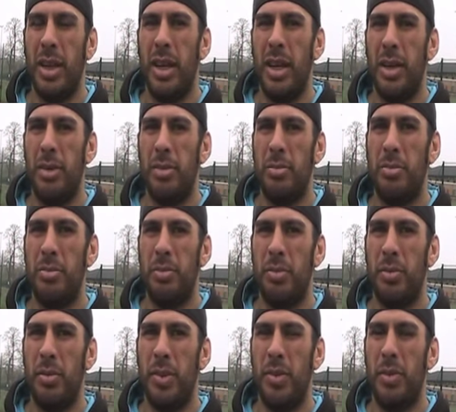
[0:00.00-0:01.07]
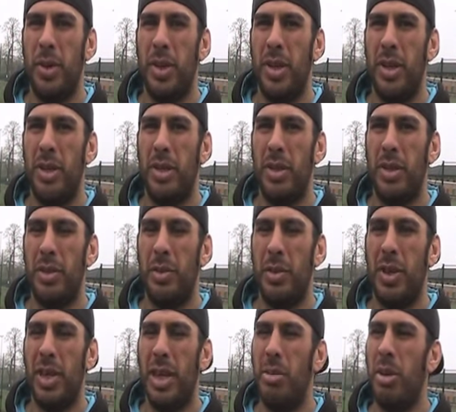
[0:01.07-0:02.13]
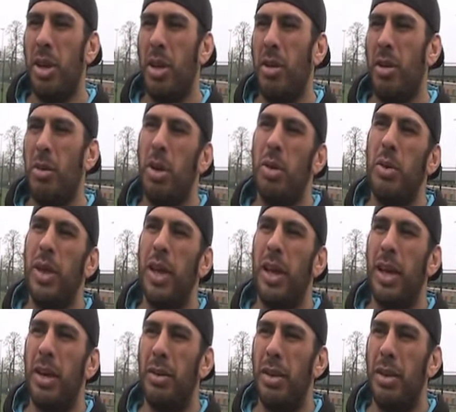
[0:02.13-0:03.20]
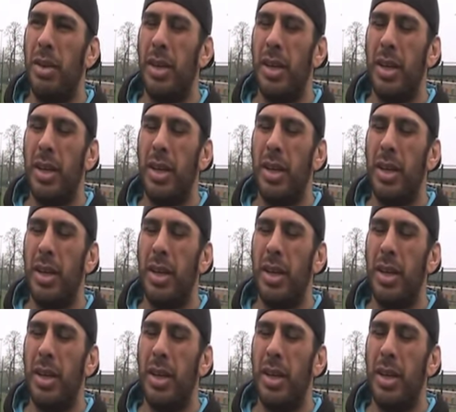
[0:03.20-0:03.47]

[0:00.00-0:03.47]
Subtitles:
And if we can keep going the way we are and